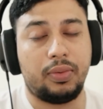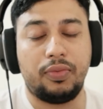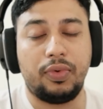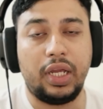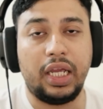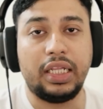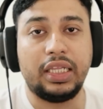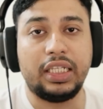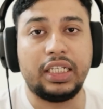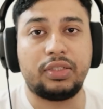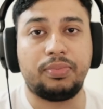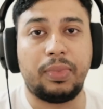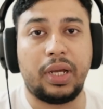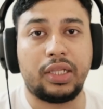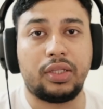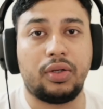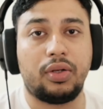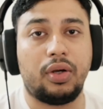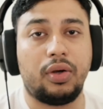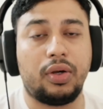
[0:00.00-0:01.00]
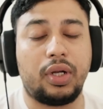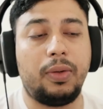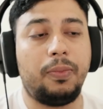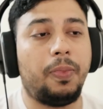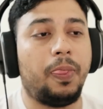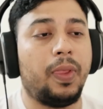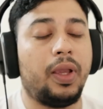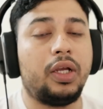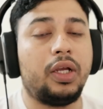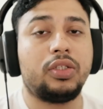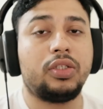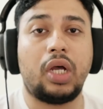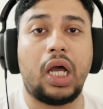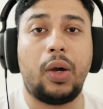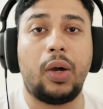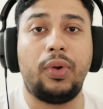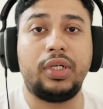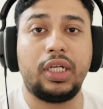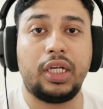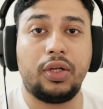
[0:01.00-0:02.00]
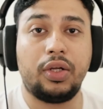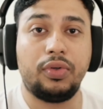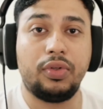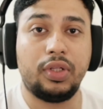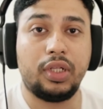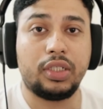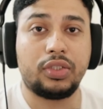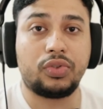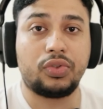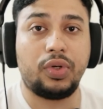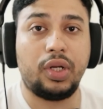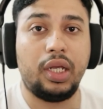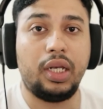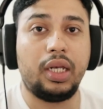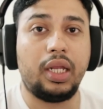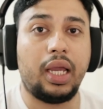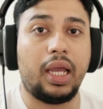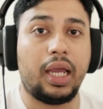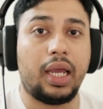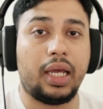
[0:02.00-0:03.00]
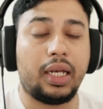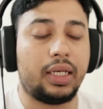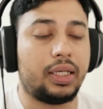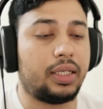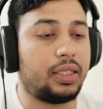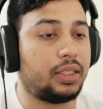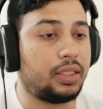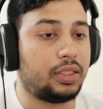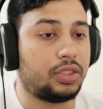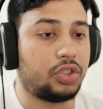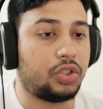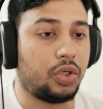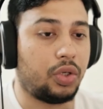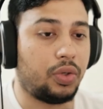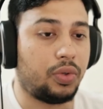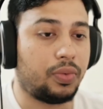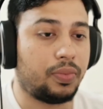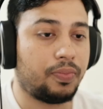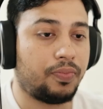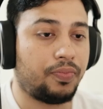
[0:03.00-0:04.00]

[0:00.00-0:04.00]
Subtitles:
in this method. Okay, so I will take you to the screen and show you.